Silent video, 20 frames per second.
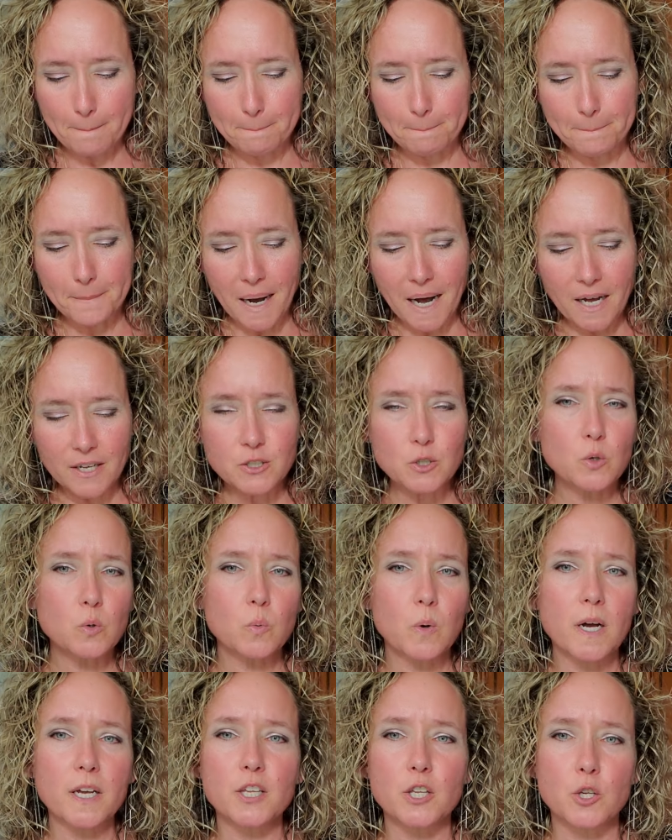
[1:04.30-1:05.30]
model
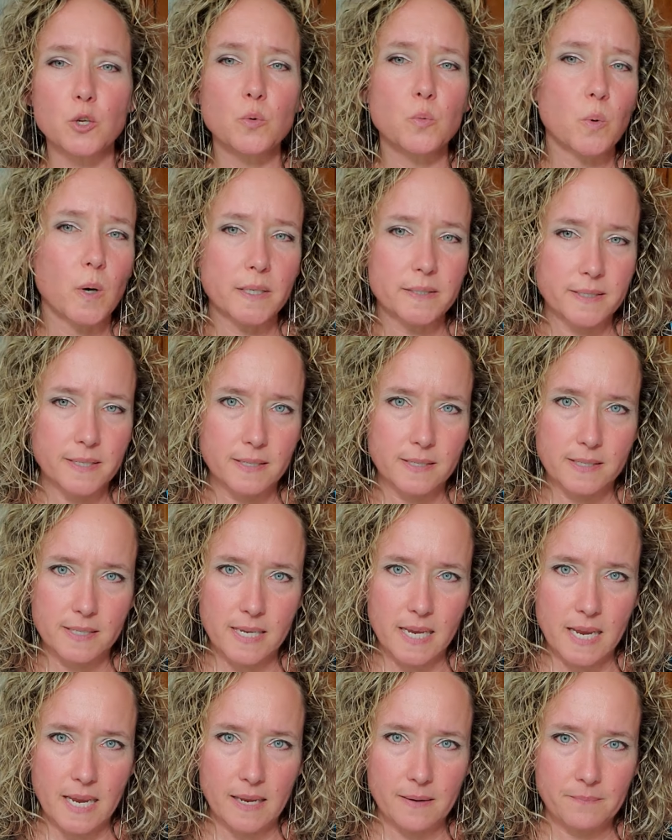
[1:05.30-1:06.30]
what you want to
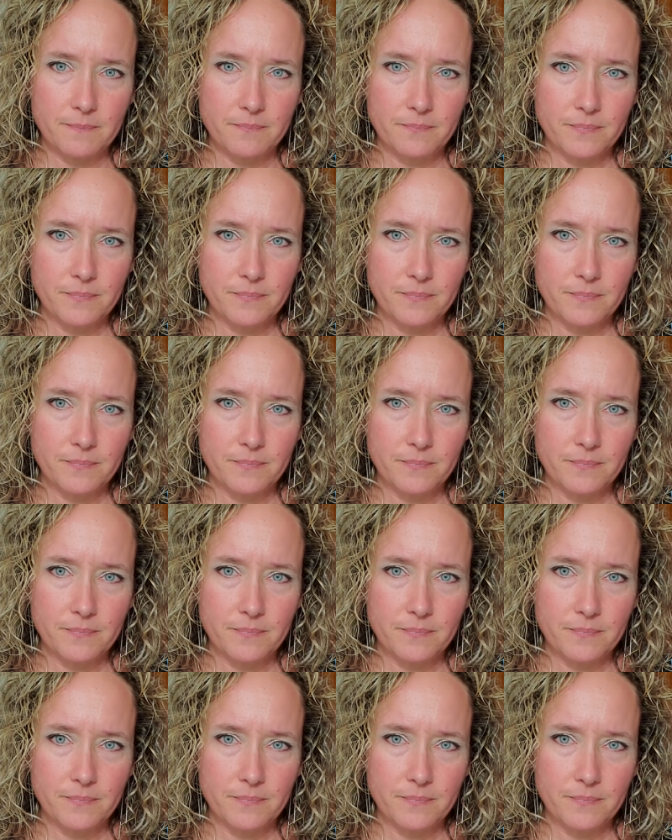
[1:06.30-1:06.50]
see.